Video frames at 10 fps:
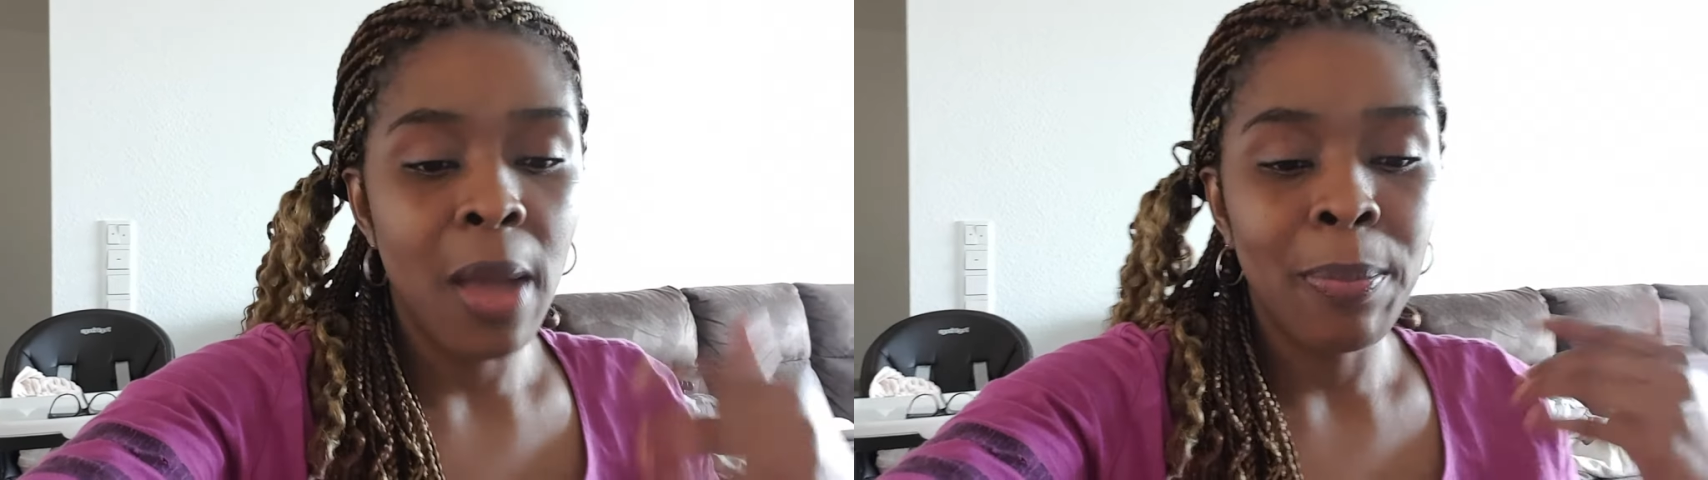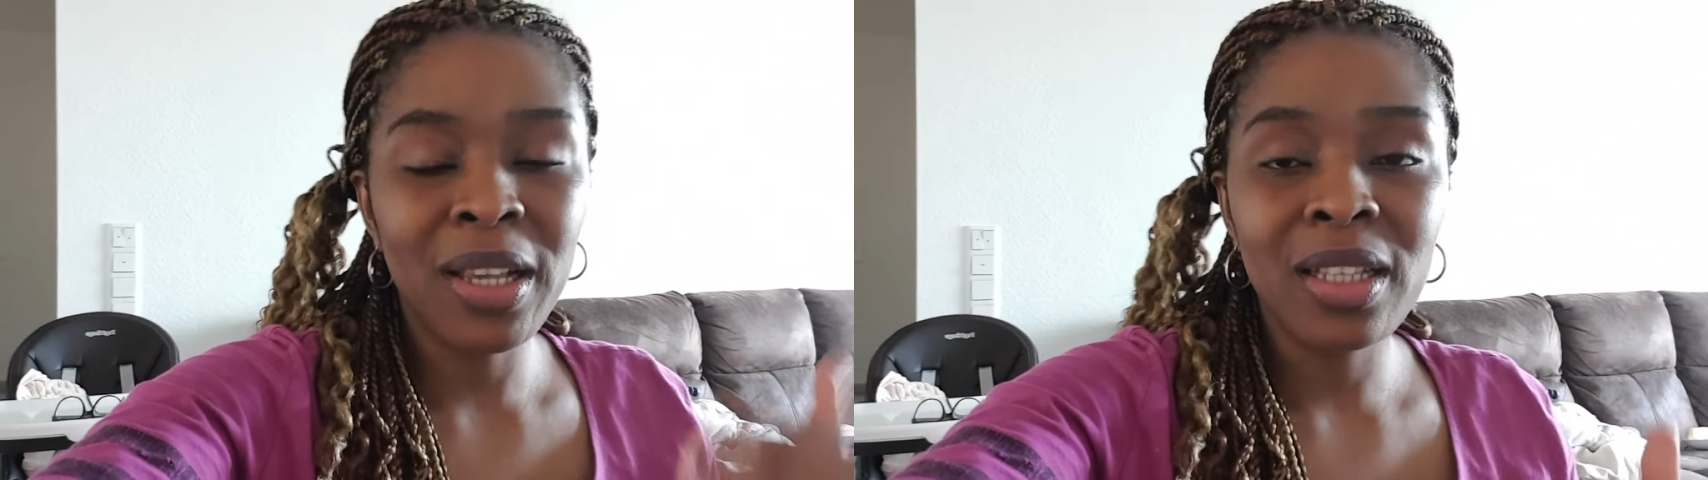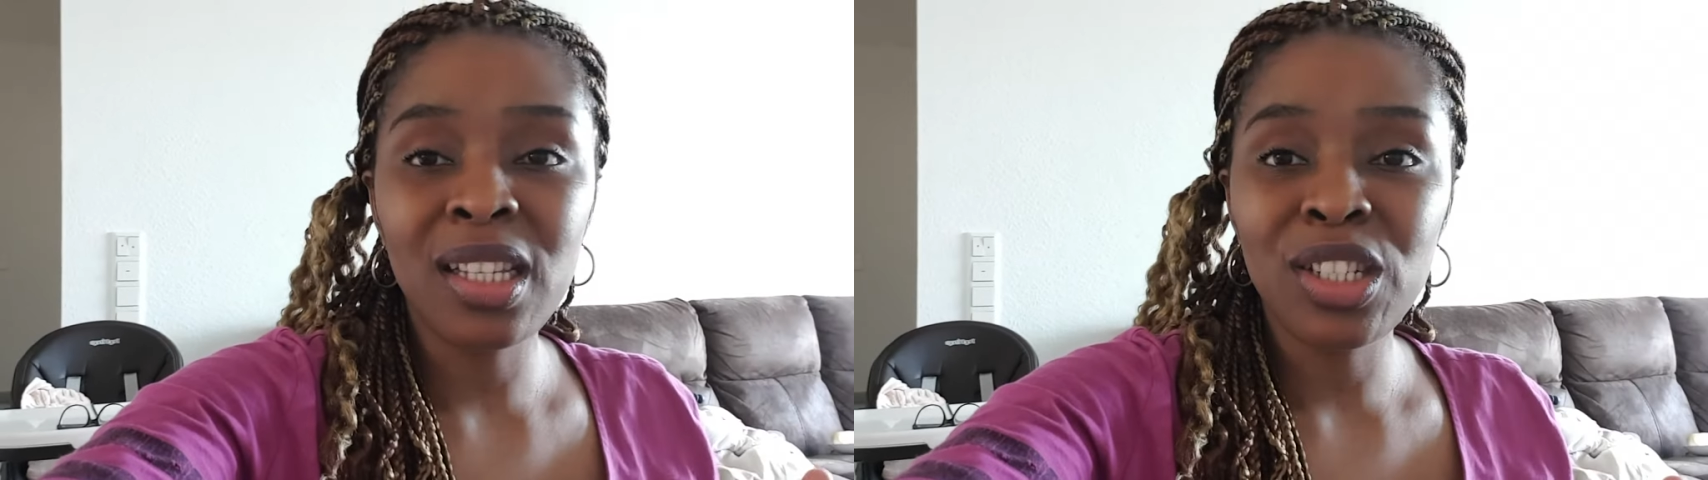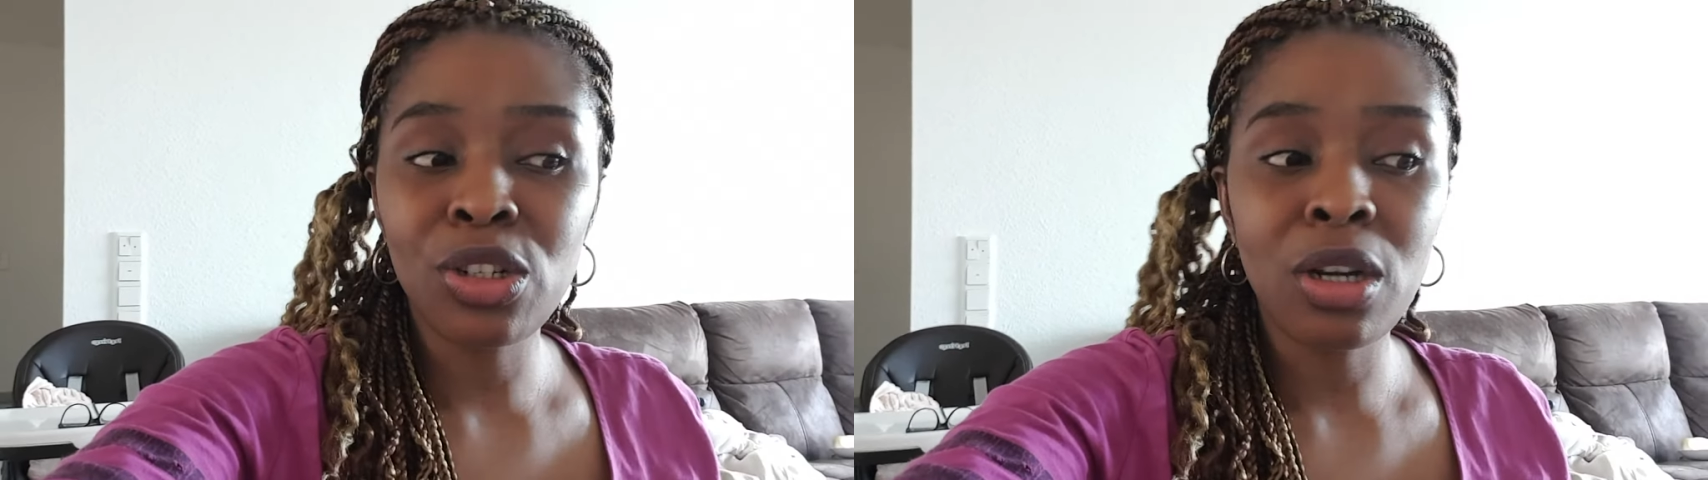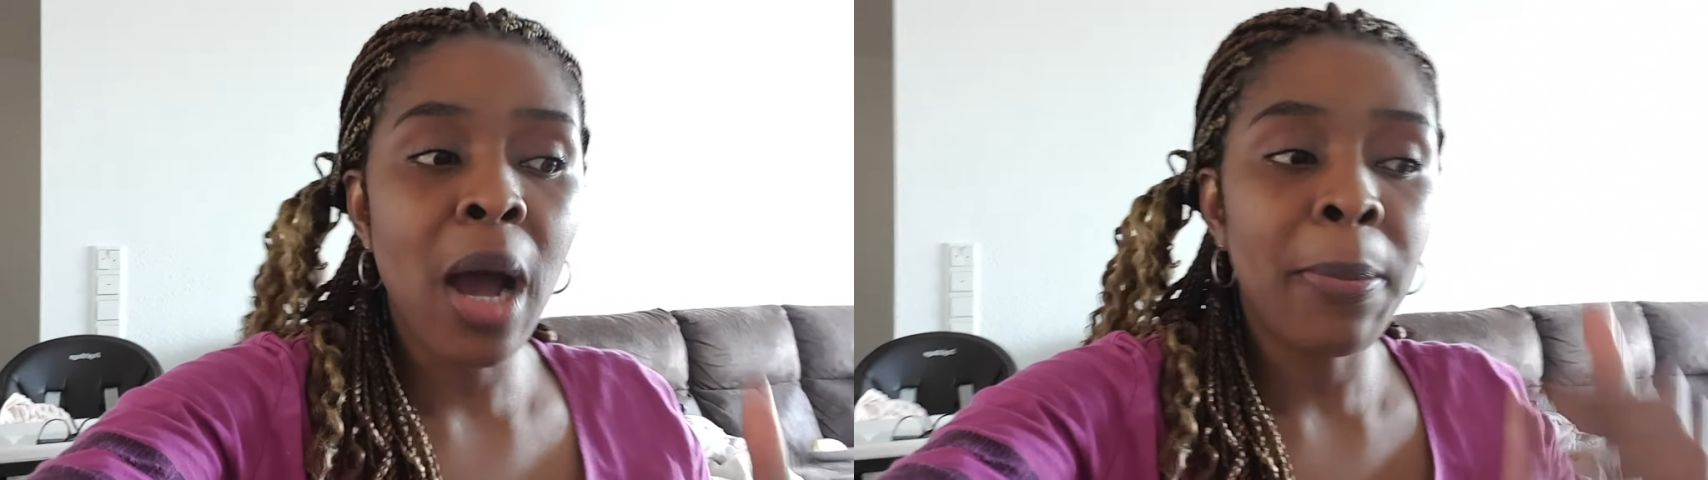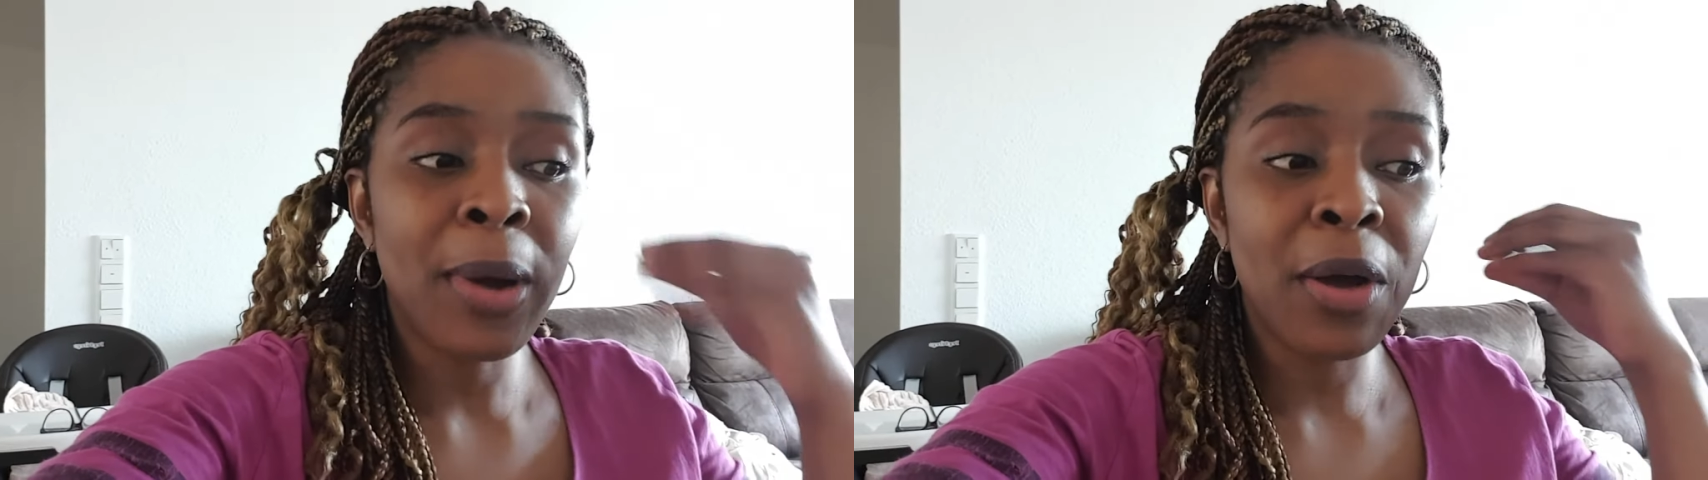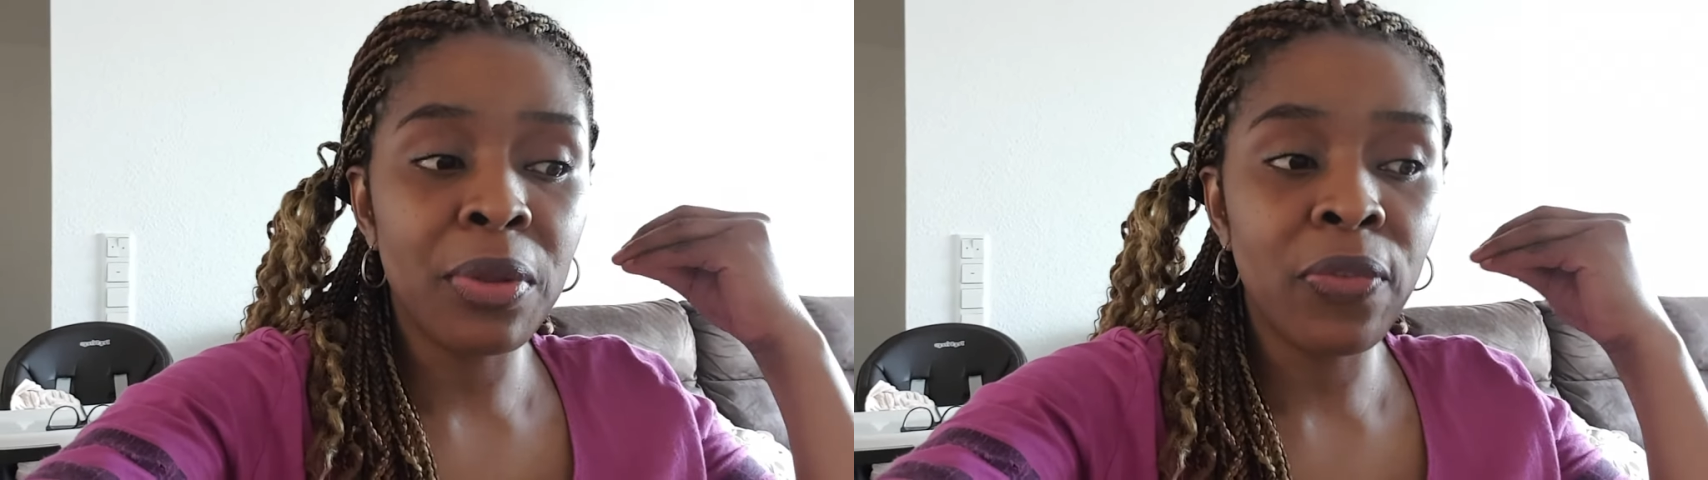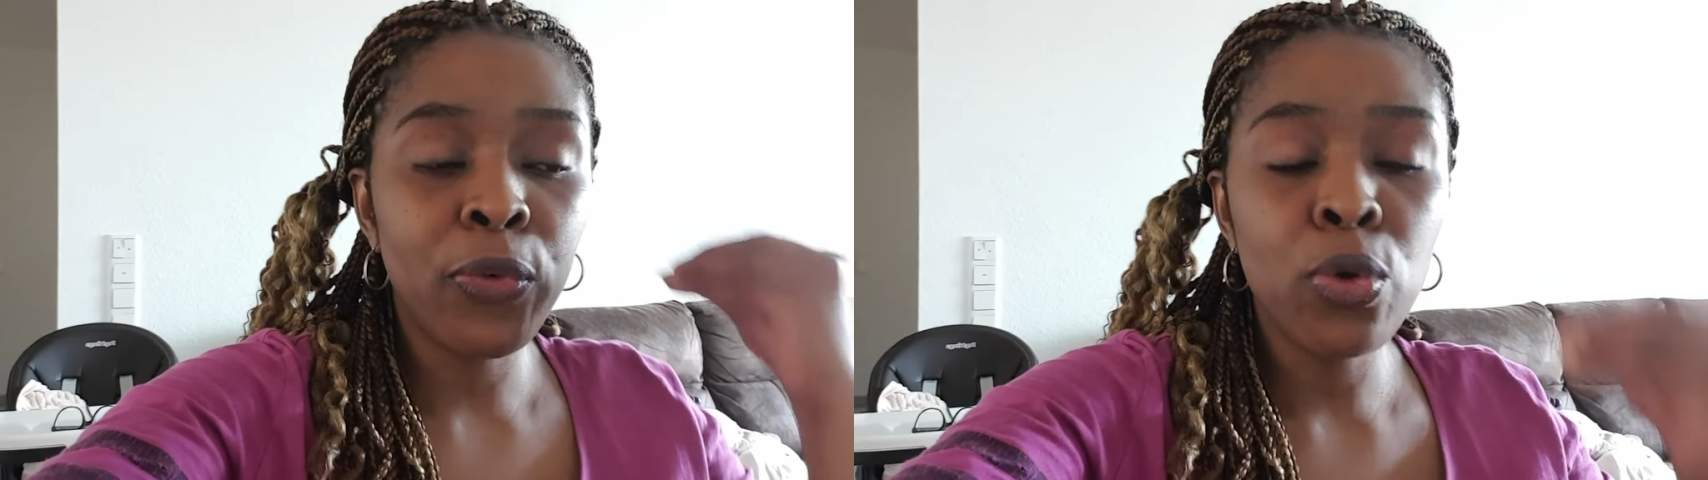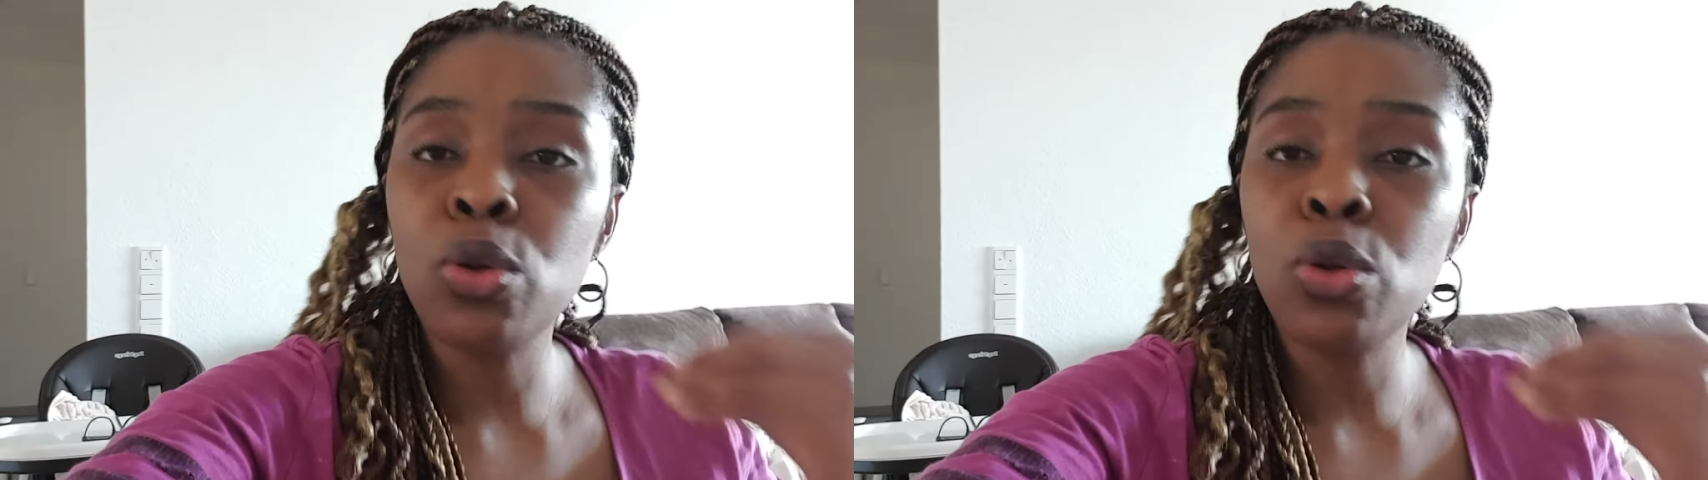Be intentional about the food